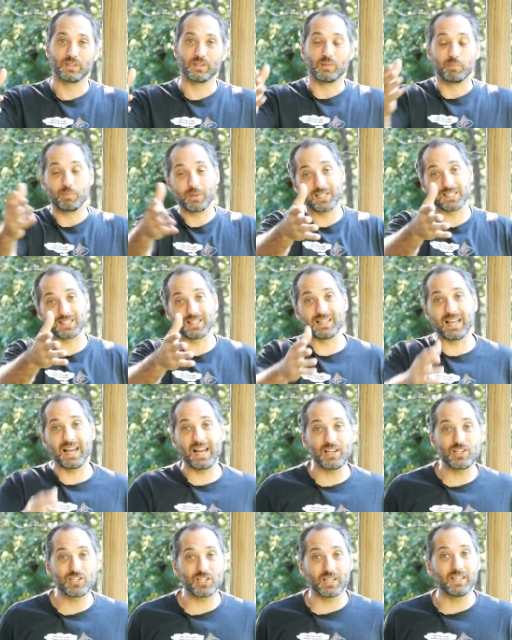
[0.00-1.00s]
Because
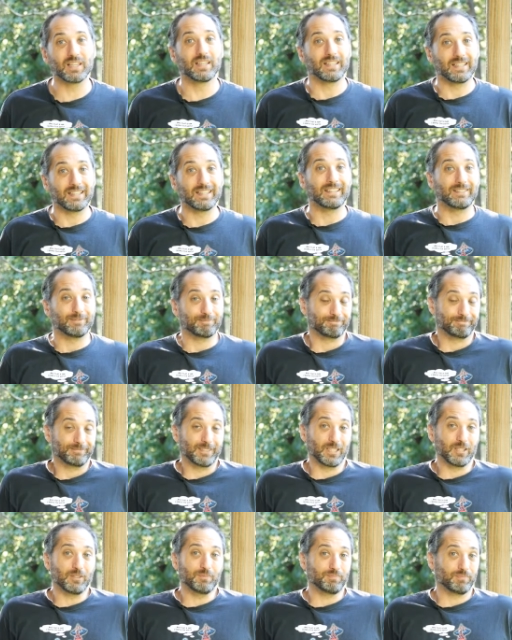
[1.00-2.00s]
Elijah,
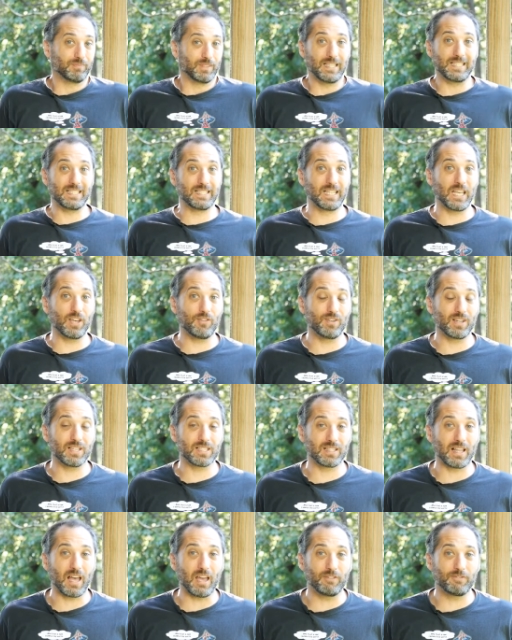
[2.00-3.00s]
he's given
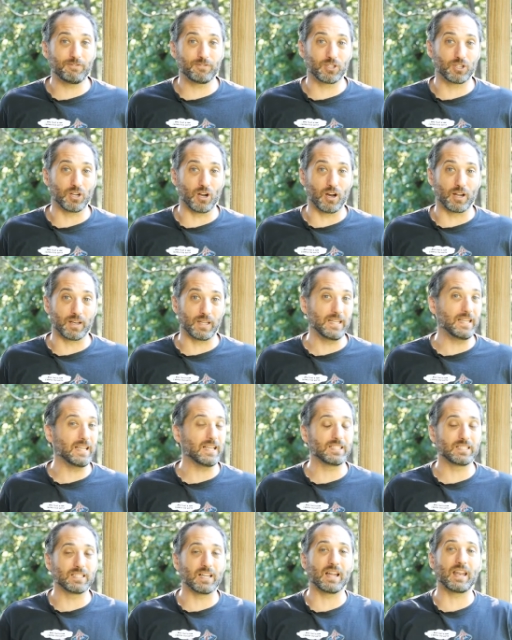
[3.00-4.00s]
his life to God. He
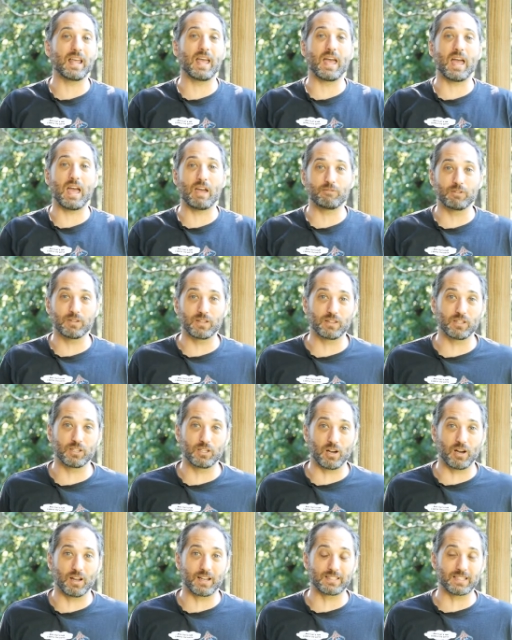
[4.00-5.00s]
has done everything that
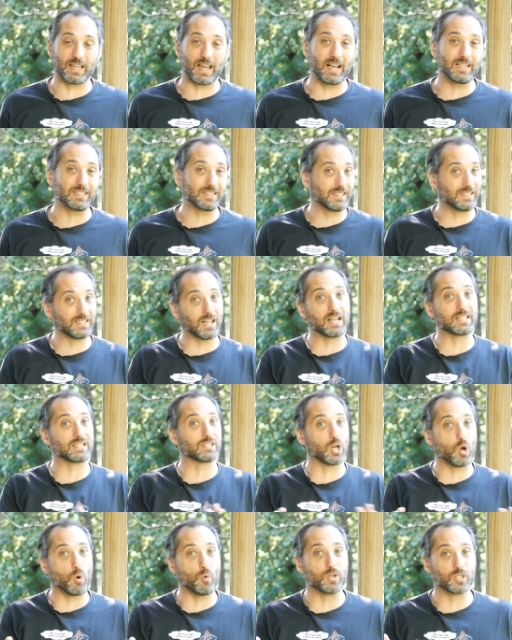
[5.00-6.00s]
God has asked. It
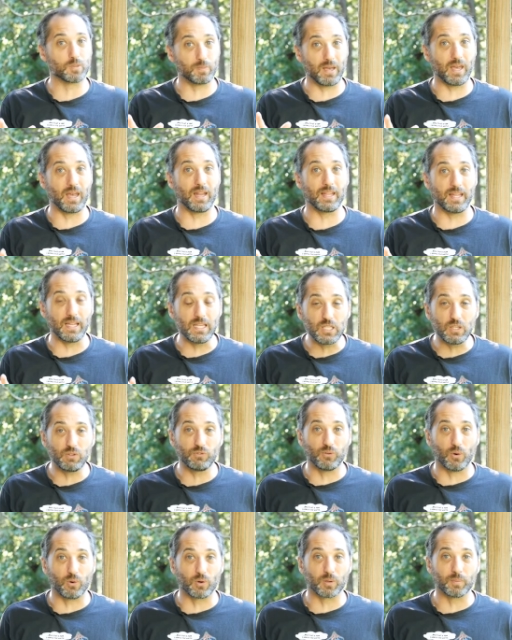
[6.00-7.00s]
hasn't always been easy
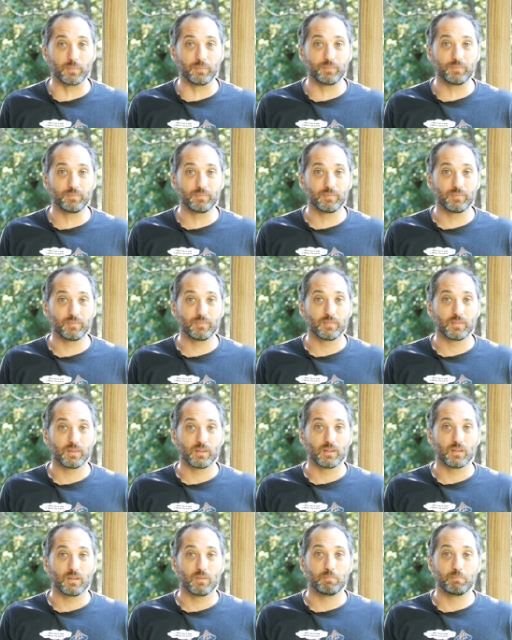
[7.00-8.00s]
for him,
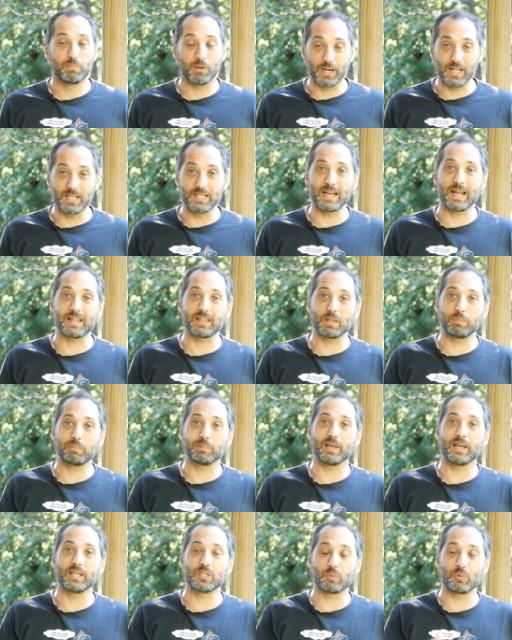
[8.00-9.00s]
but he's at the
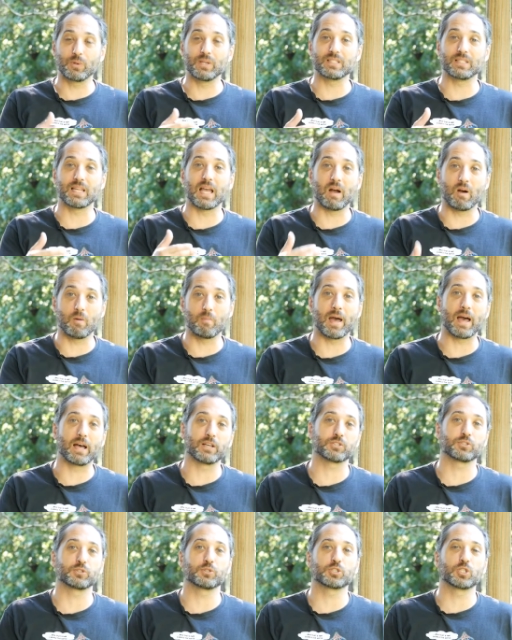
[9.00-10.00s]
place where he's now a master.